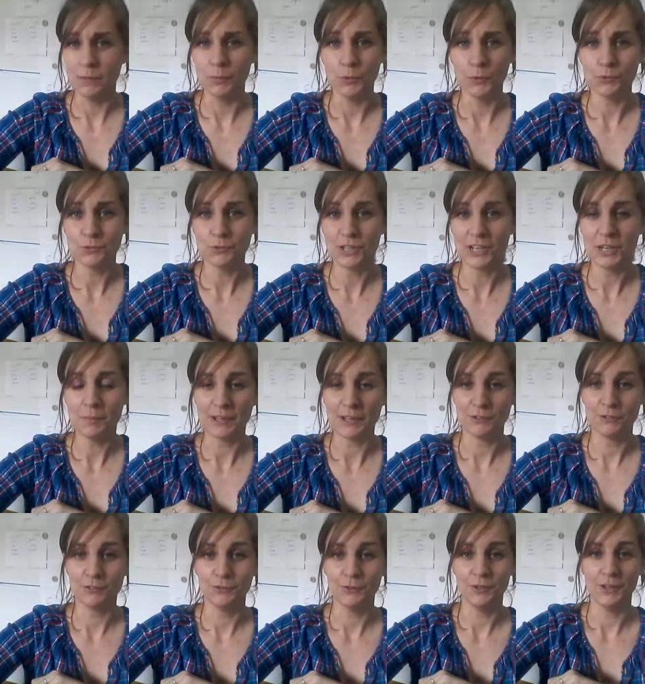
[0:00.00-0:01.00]
I'm also going to
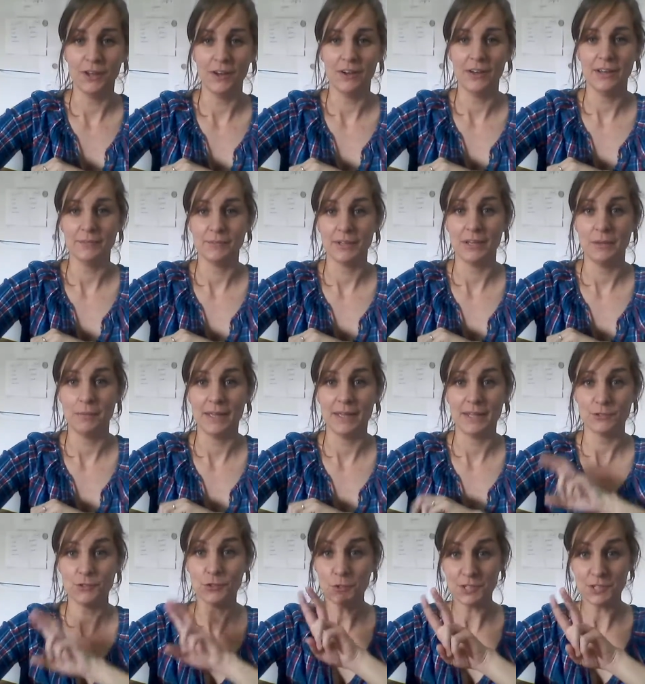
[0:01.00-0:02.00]
make sure that I'm going to
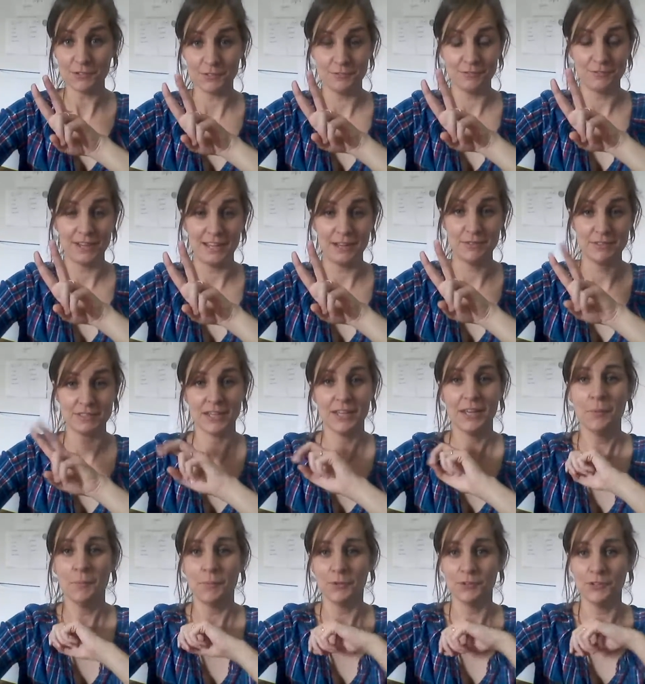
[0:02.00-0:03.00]
make two different flowers
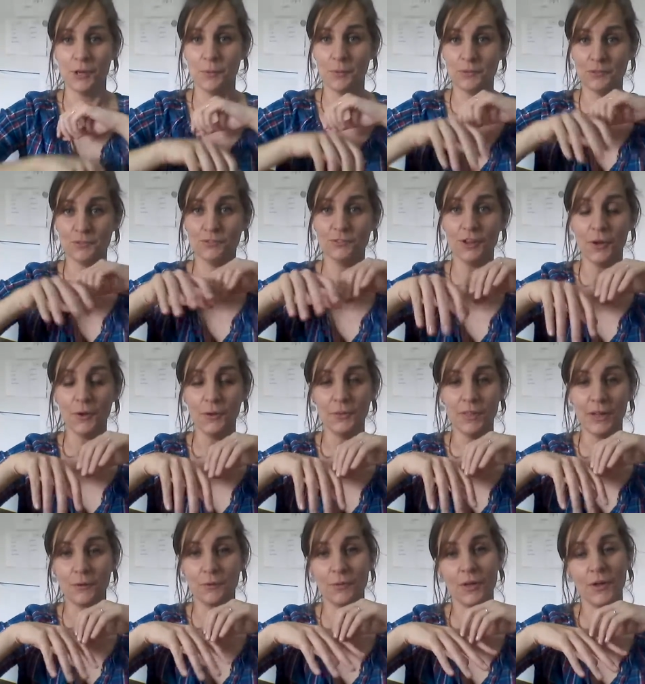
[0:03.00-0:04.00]
because I want to
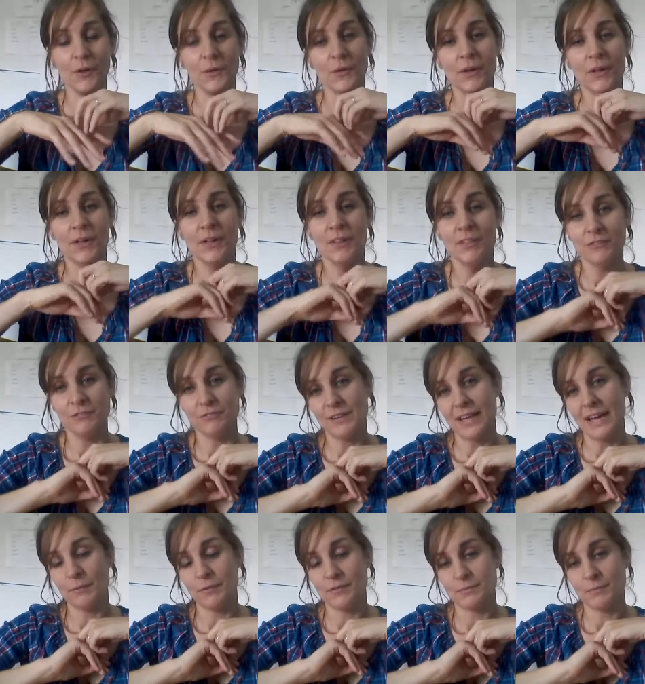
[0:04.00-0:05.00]
show that although
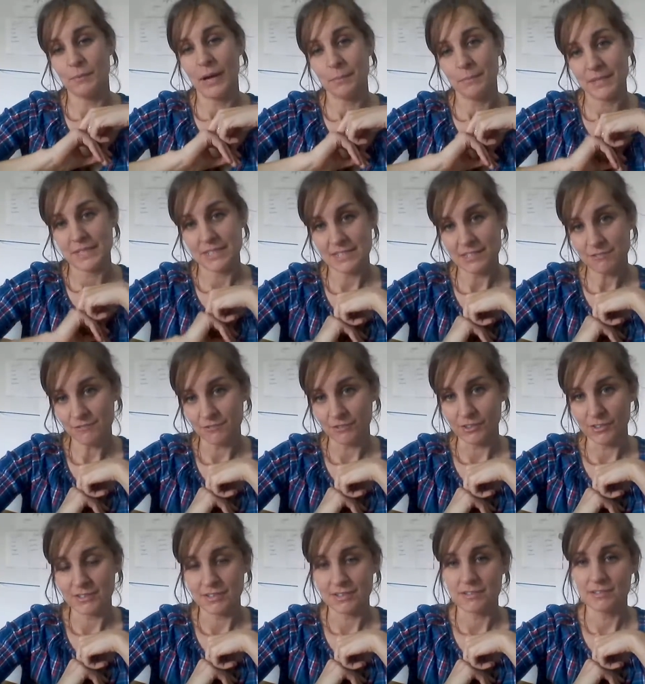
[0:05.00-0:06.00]
flowers might be
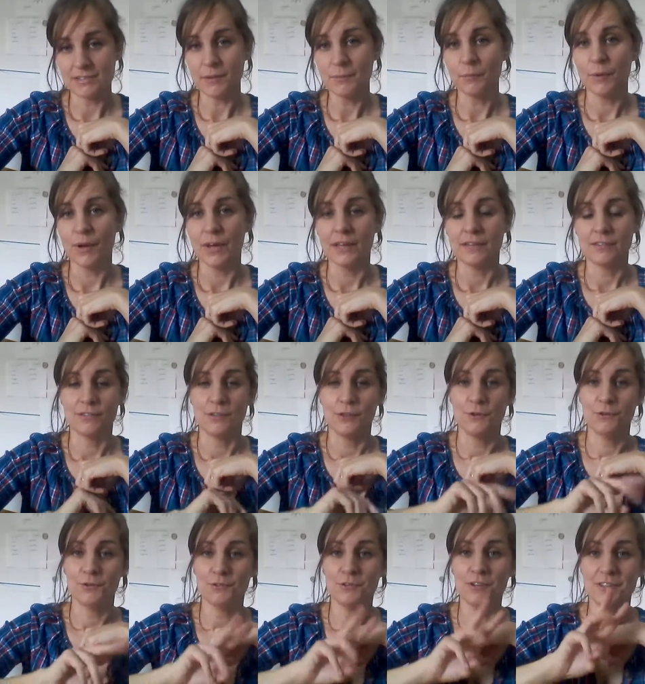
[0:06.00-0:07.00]
different in some ways,
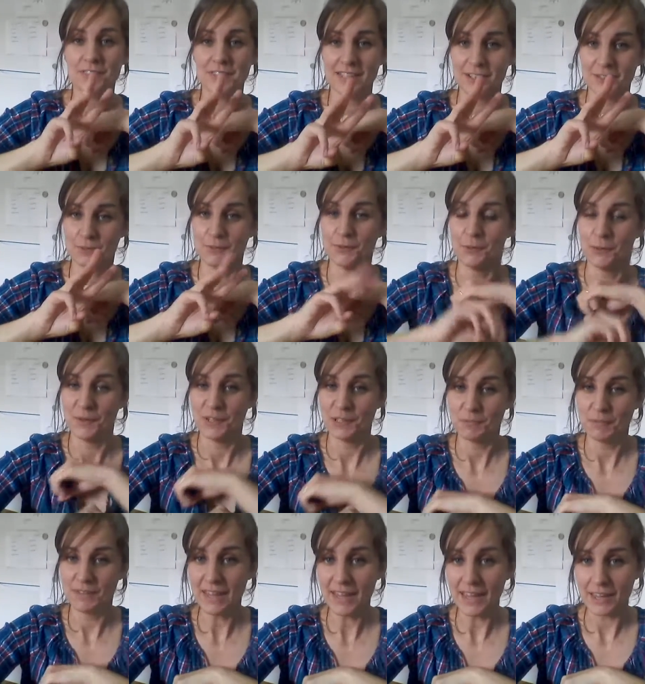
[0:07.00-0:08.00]
those three things will
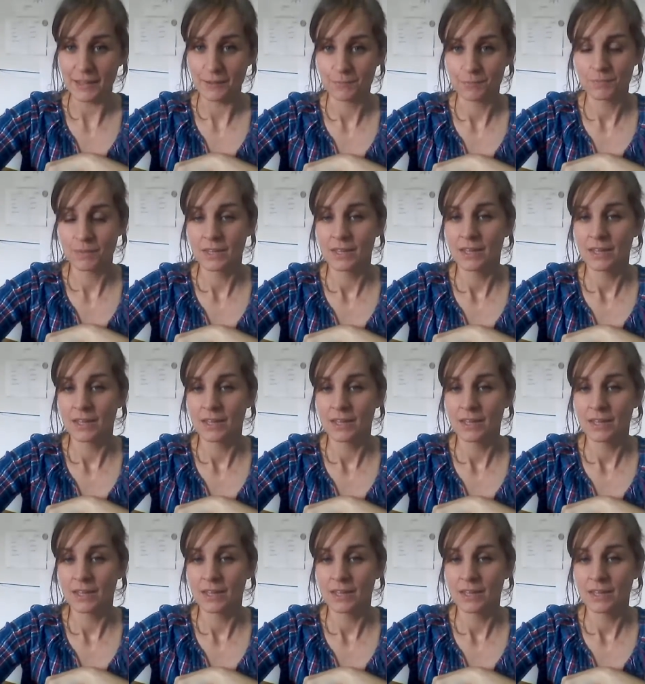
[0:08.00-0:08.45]
always be there.